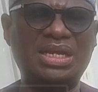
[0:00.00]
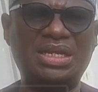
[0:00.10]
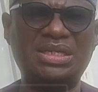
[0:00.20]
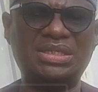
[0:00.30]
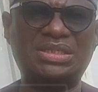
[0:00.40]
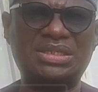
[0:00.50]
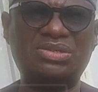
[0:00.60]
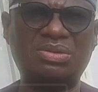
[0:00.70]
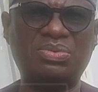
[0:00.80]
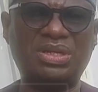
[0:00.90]
in a
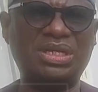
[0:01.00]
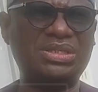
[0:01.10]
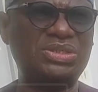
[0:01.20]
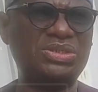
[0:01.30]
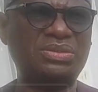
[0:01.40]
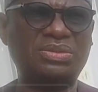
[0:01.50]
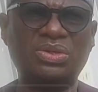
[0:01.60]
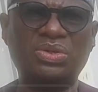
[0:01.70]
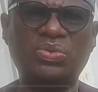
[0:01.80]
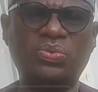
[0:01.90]
set of organization.
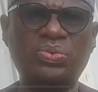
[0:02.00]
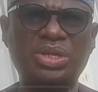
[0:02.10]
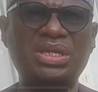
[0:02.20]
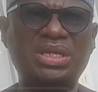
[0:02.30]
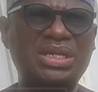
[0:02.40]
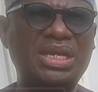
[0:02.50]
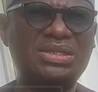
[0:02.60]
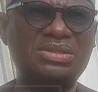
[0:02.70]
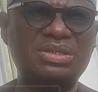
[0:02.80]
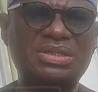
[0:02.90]
We in the
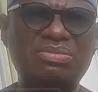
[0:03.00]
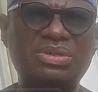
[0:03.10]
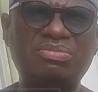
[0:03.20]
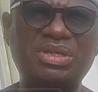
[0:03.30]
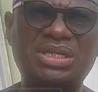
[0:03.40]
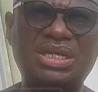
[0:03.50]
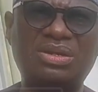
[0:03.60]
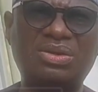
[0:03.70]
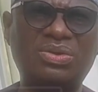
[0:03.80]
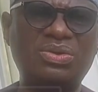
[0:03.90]
House of Assembly made
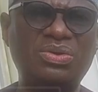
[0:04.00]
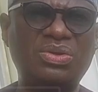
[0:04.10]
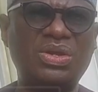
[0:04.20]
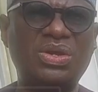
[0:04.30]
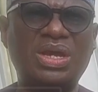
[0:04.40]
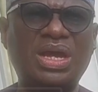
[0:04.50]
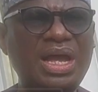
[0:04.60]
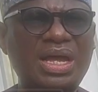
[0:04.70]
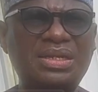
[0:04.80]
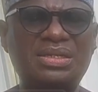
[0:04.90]
that law,
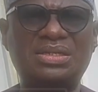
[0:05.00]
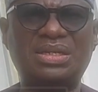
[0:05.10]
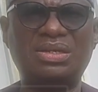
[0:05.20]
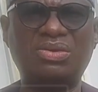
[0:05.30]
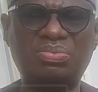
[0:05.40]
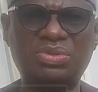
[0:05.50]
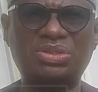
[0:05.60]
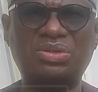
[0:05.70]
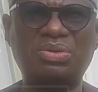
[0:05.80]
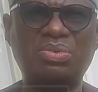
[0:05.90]
and
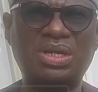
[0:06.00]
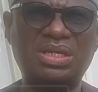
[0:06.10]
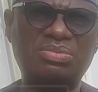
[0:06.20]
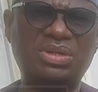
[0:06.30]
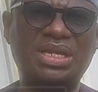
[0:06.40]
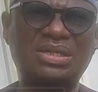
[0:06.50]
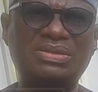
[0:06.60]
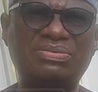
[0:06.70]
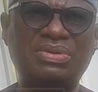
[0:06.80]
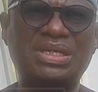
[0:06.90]
Operation Rainbow has been
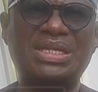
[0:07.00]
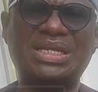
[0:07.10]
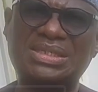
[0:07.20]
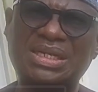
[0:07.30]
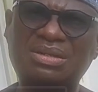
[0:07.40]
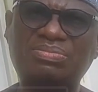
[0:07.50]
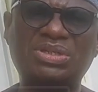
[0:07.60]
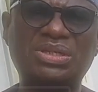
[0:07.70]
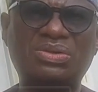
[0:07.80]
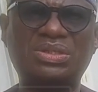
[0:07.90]
active. It has
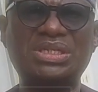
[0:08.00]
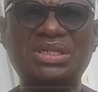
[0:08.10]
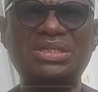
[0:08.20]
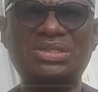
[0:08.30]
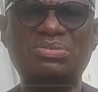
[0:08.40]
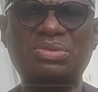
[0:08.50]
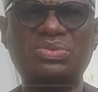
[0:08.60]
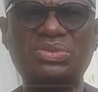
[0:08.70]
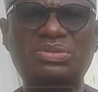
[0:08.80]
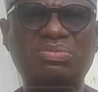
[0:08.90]
helped in containing some
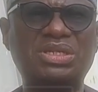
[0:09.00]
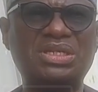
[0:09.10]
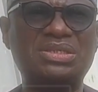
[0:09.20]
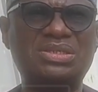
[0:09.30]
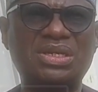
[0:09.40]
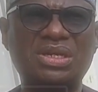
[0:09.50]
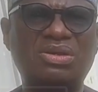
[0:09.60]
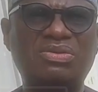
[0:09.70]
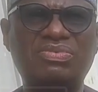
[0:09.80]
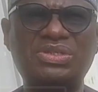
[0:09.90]
of those menaces
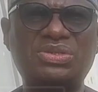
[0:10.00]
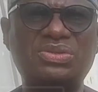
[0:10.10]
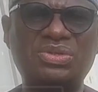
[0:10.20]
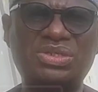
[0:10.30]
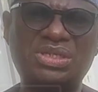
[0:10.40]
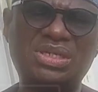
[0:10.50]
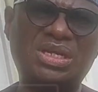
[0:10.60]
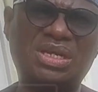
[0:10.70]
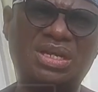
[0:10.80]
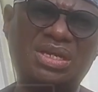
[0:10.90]
of insecurity
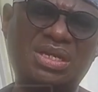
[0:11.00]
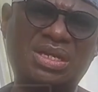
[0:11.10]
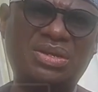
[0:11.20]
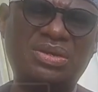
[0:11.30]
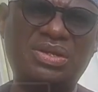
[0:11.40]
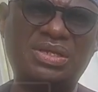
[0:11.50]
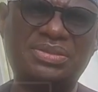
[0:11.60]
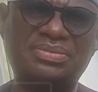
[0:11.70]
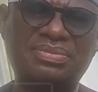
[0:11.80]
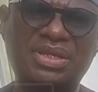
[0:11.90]
in our
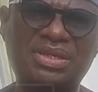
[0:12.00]
areas.